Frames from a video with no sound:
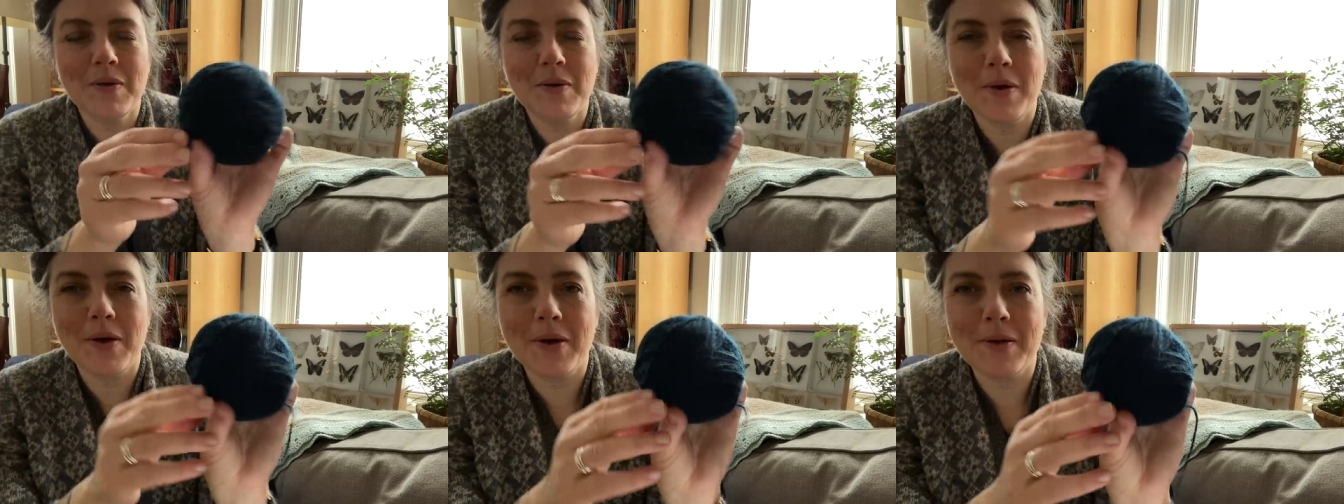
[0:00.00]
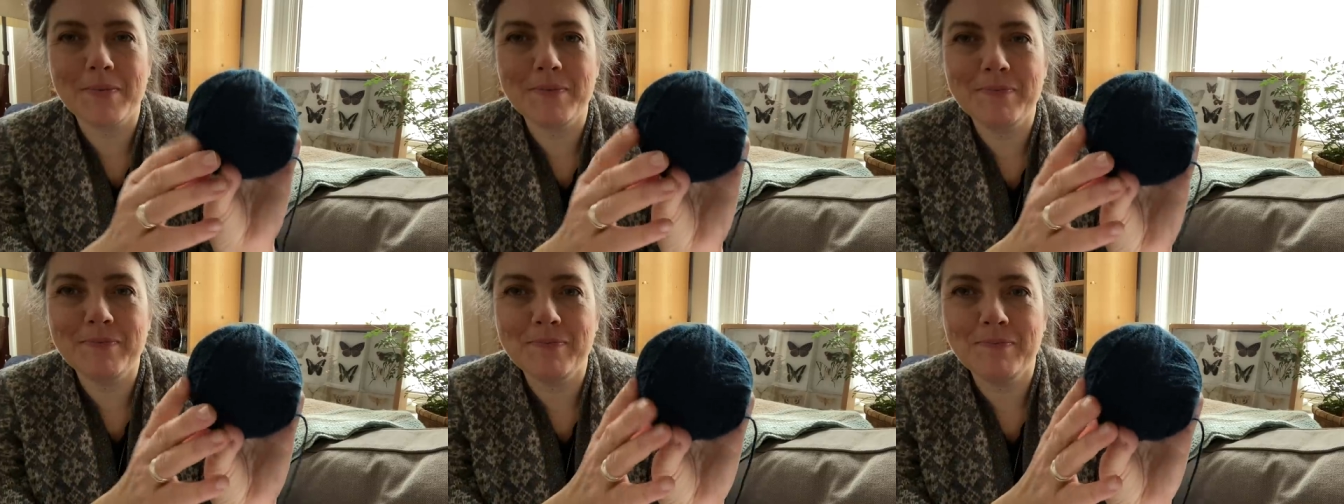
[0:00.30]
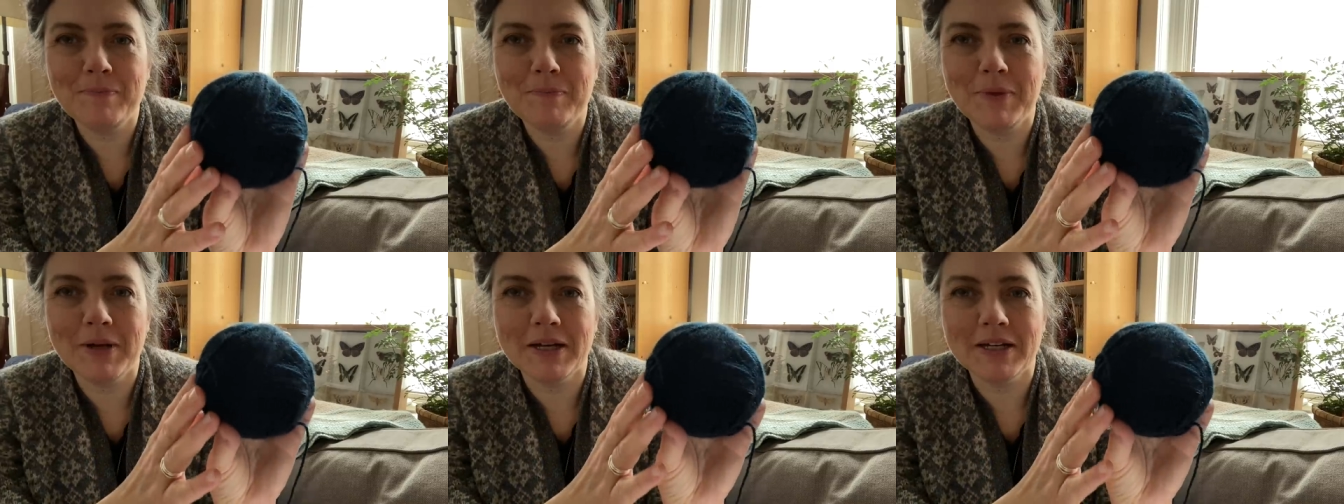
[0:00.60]
um,
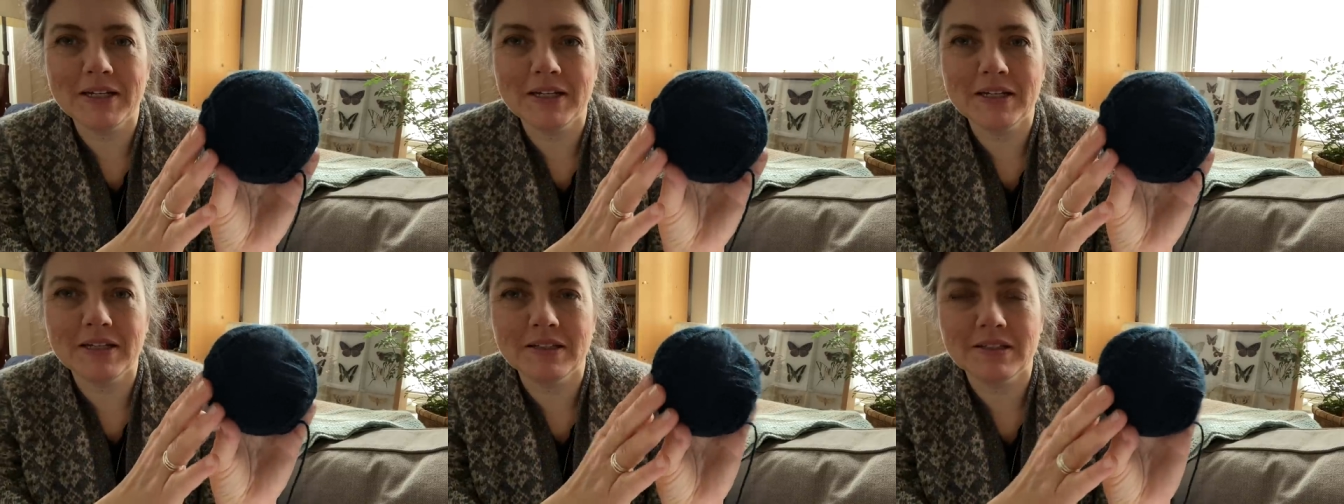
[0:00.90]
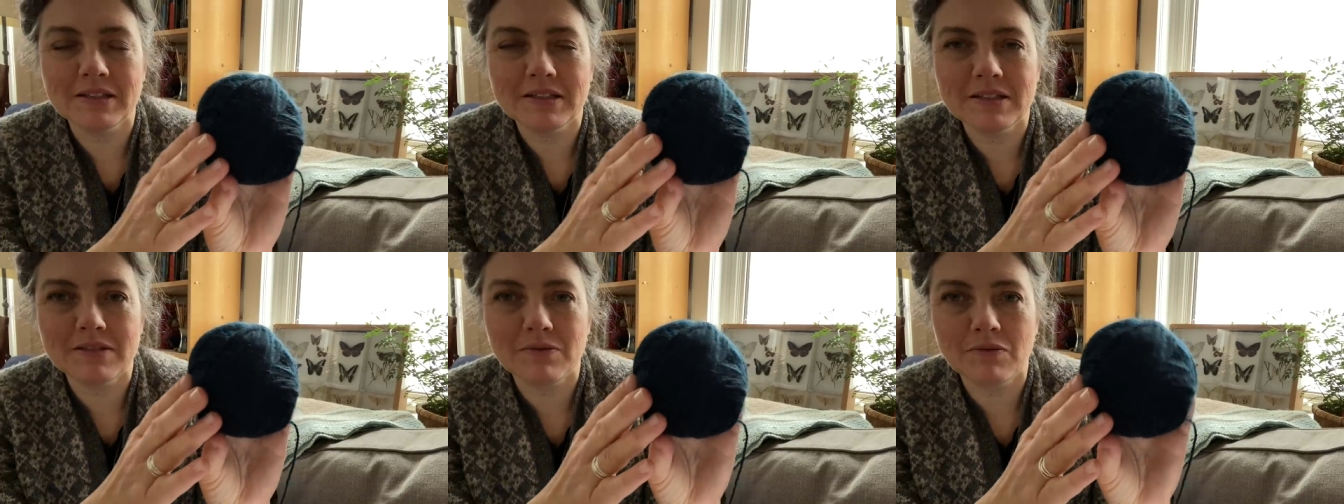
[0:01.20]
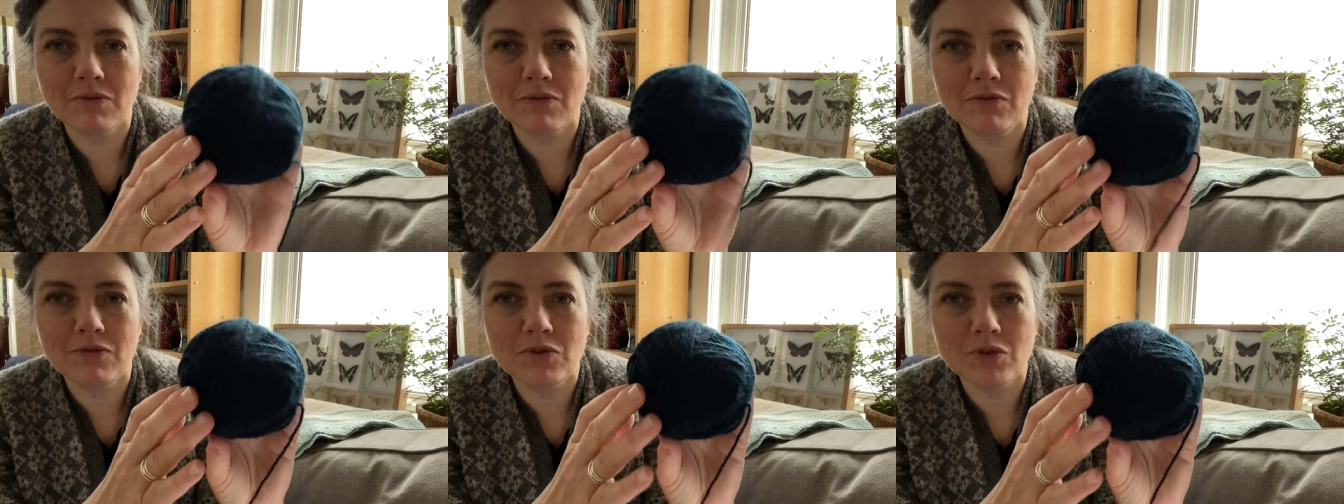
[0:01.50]
but it's
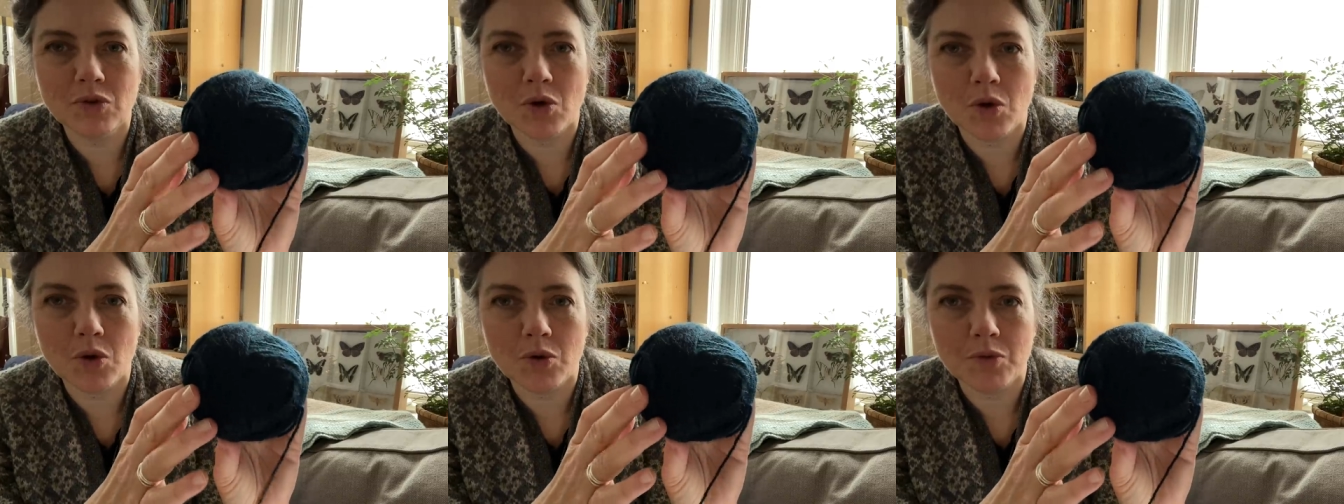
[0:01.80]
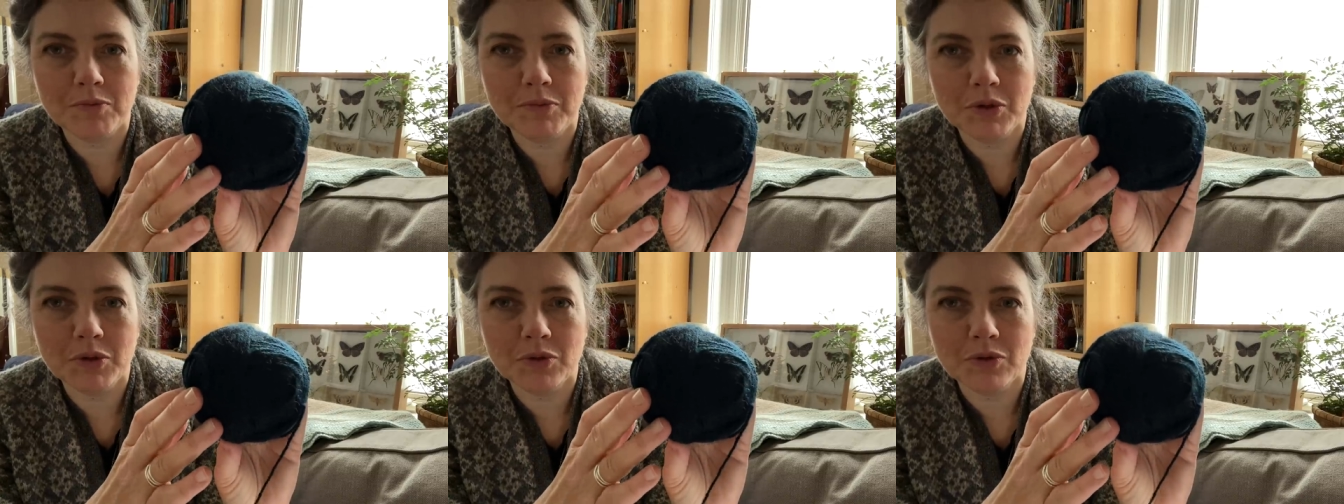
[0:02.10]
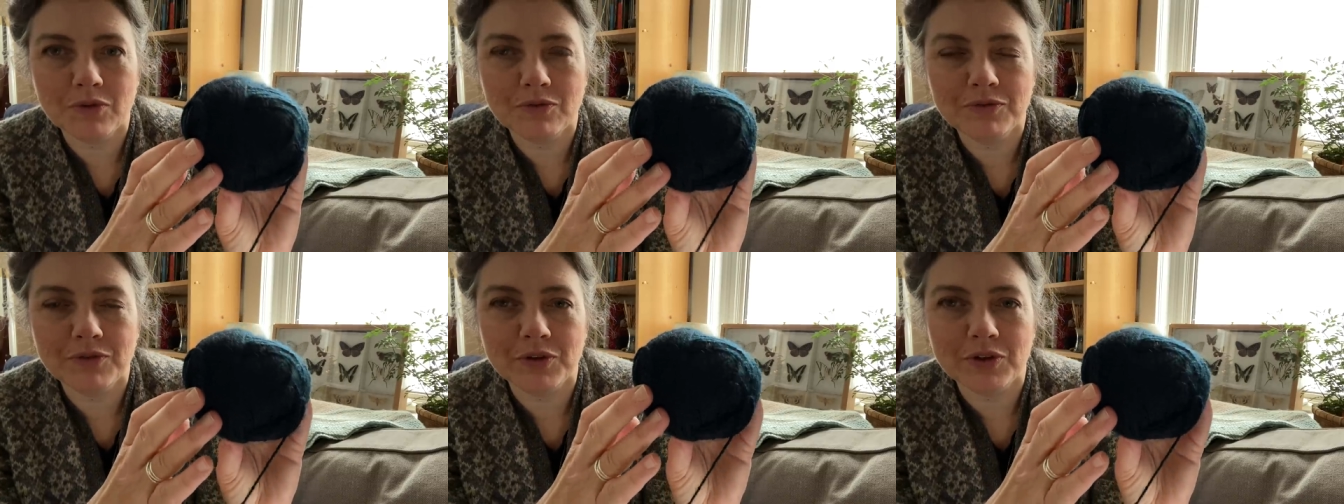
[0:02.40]
so
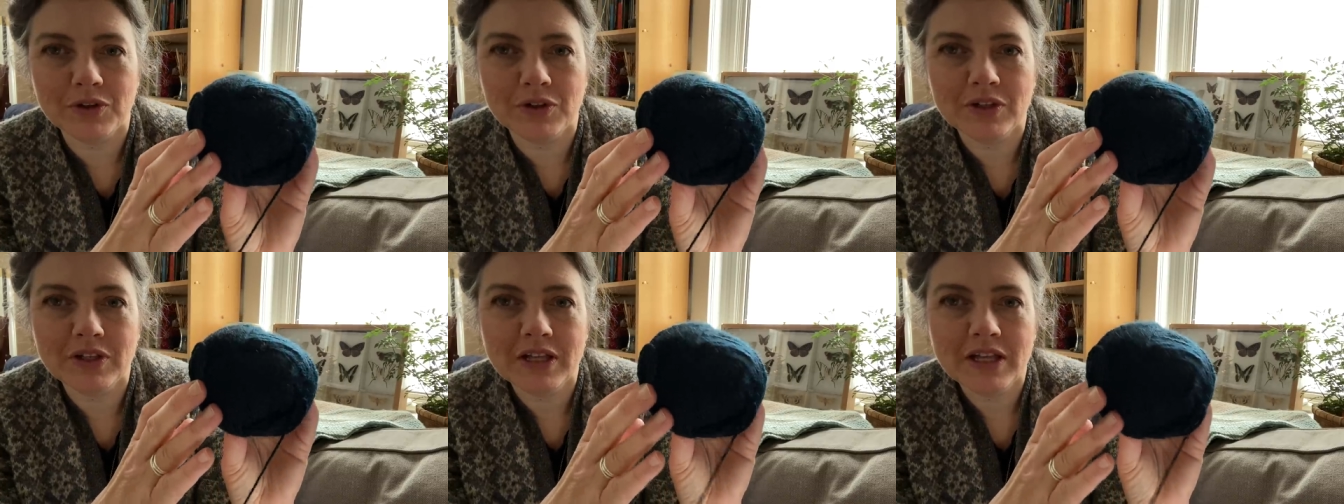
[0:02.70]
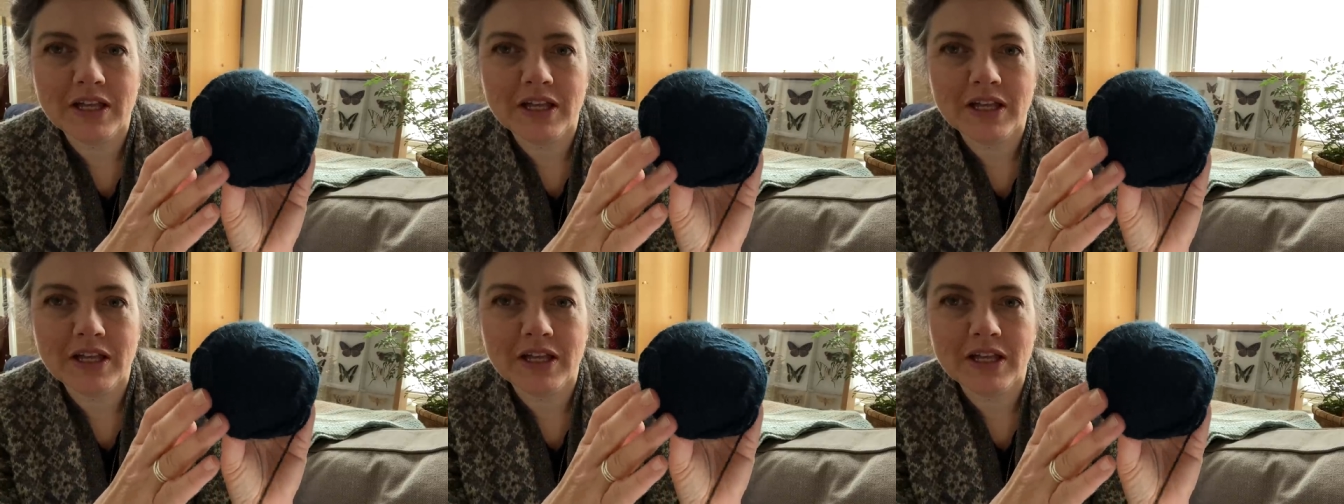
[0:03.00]
beautiful.